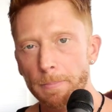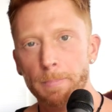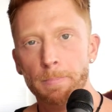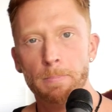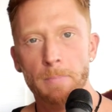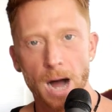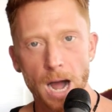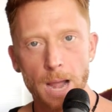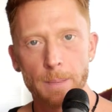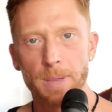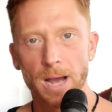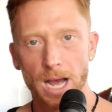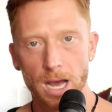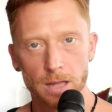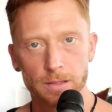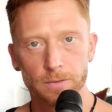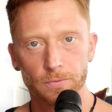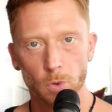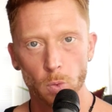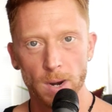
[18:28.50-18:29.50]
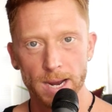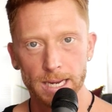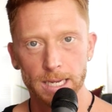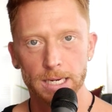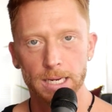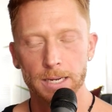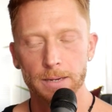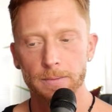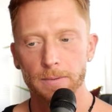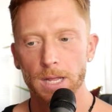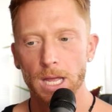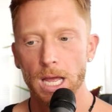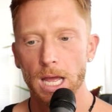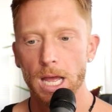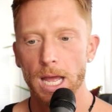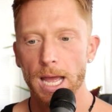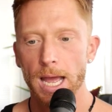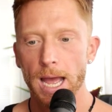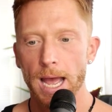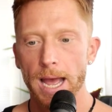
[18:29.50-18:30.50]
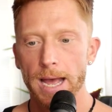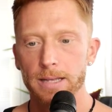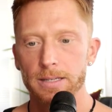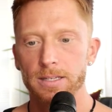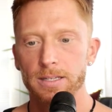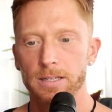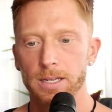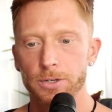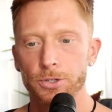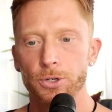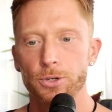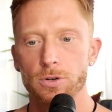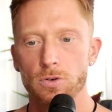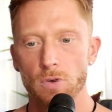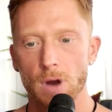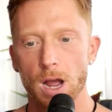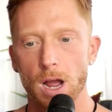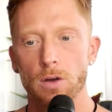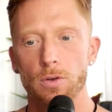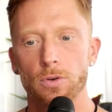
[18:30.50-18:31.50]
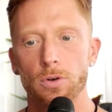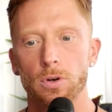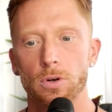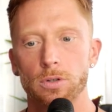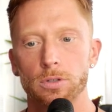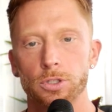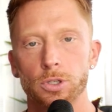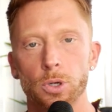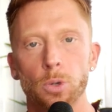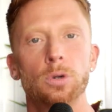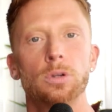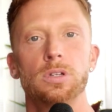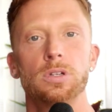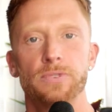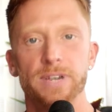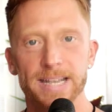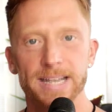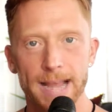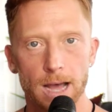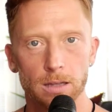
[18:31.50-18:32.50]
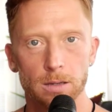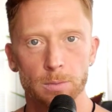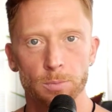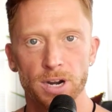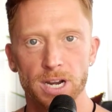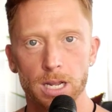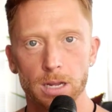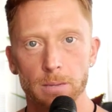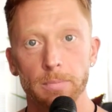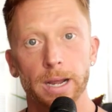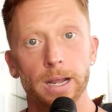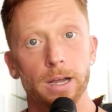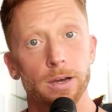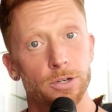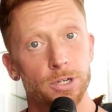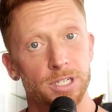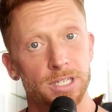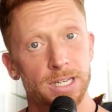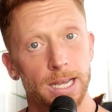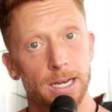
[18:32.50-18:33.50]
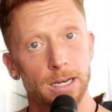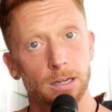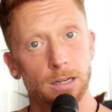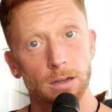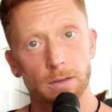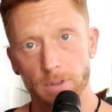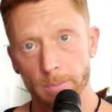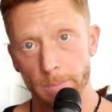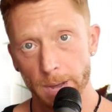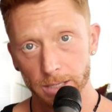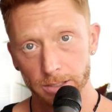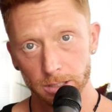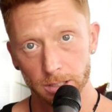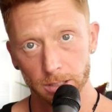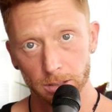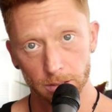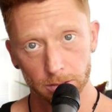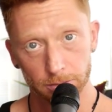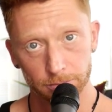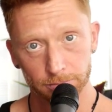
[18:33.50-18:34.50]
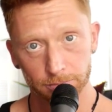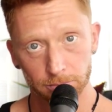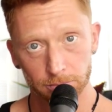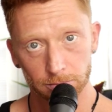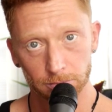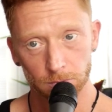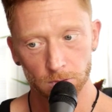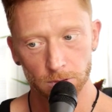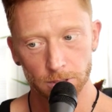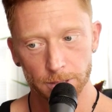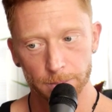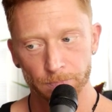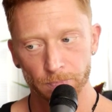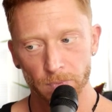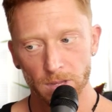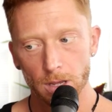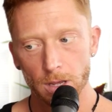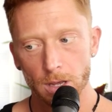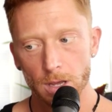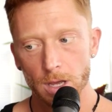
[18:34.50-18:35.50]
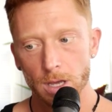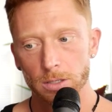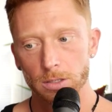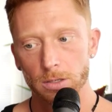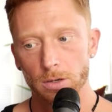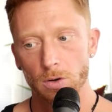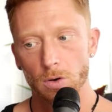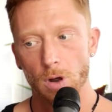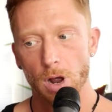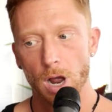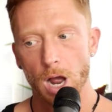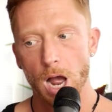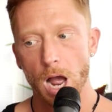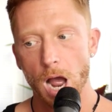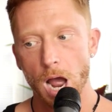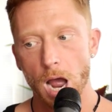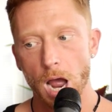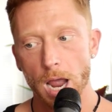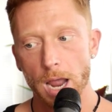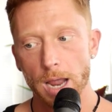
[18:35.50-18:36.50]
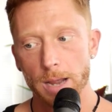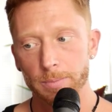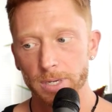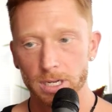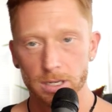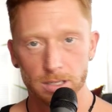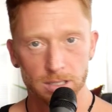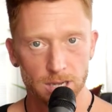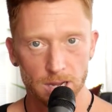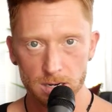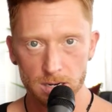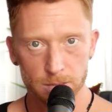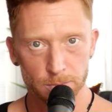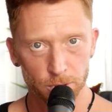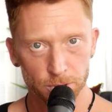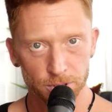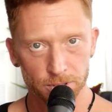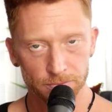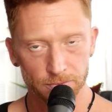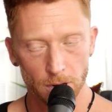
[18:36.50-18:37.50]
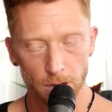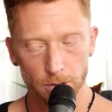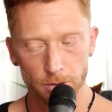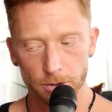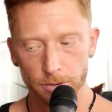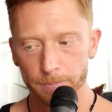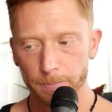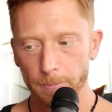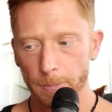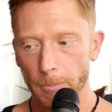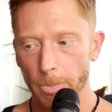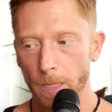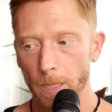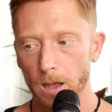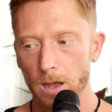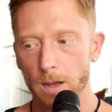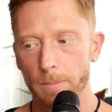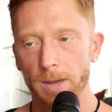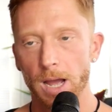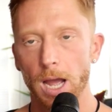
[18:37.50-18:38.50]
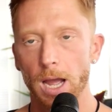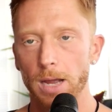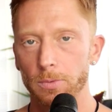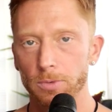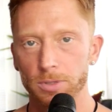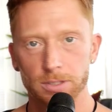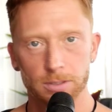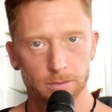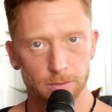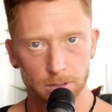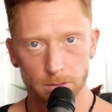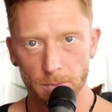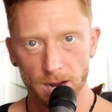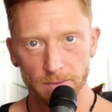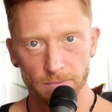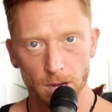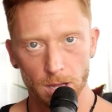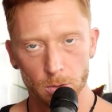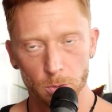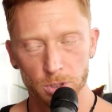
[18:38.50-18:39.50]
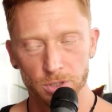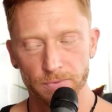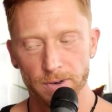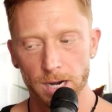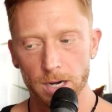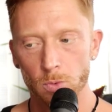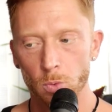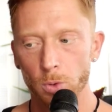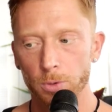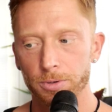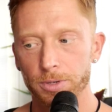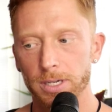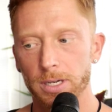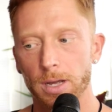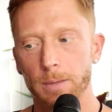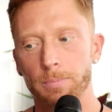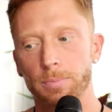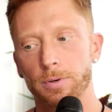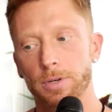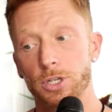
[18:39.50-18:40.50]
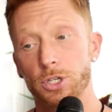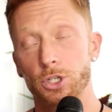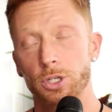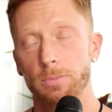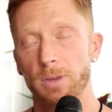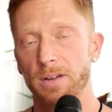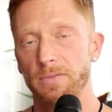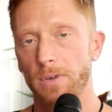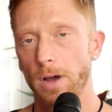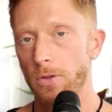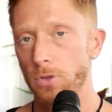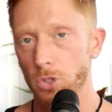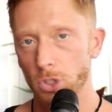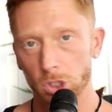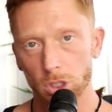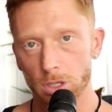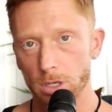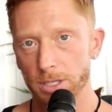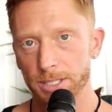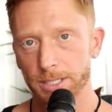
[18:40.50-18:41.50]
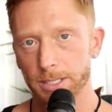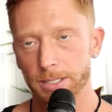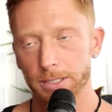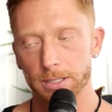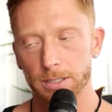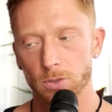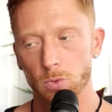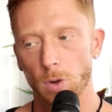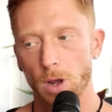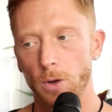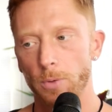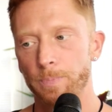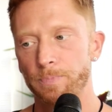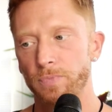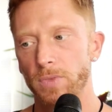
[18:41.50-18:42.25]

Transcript: my path of awakening has centered around totally recalibrating my understanding of the masculine, right? So because I had an abusive father, my father was very wounded. I'm pretty sure my father's closeted as well.